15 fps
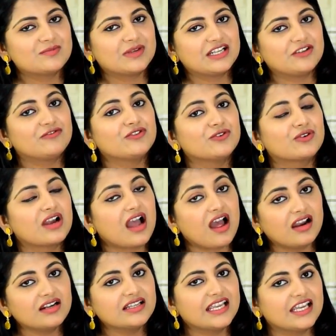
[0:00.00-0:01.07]
but if you
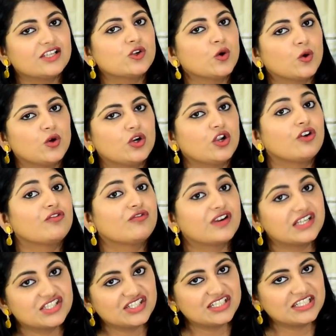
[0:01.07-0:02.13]
can't get hold of
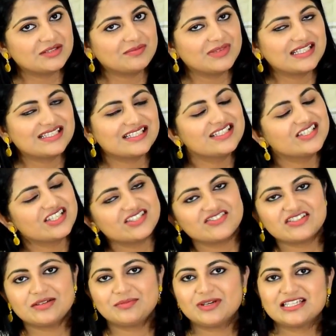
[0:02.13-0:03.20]
fresh Indian basil,
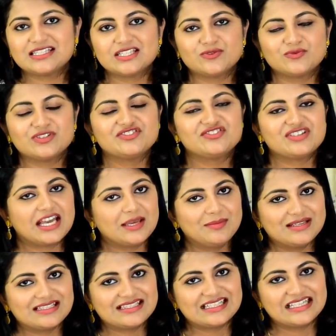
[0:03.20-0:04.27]
just replace it with dry
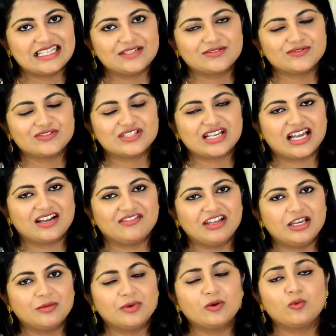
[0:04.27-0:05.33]
basil leaves which are
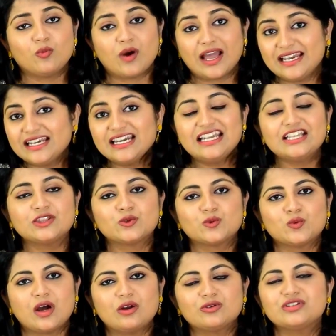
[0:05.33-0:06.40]
available widely
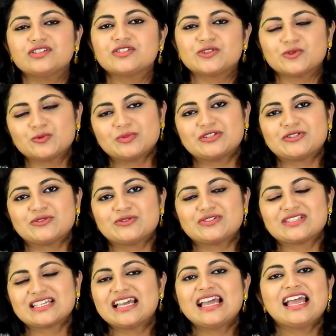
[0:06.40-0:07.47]
throughout the
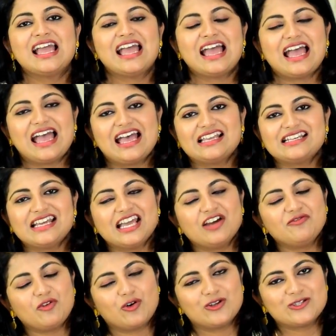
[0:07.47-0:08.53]
superstores, and I
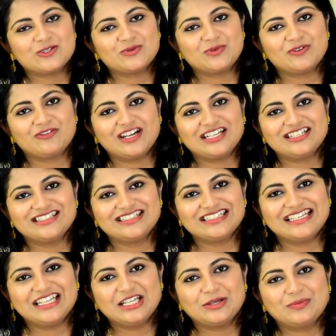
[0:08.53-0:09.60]
have also provided the
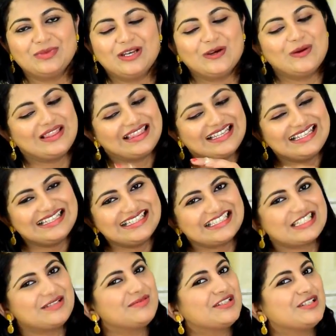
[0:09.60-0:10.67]
link below in the
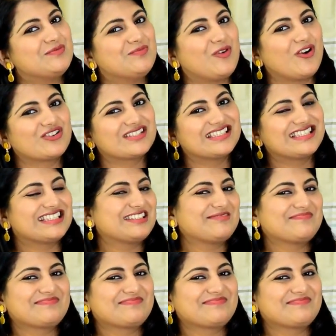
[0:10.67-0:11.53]
description box.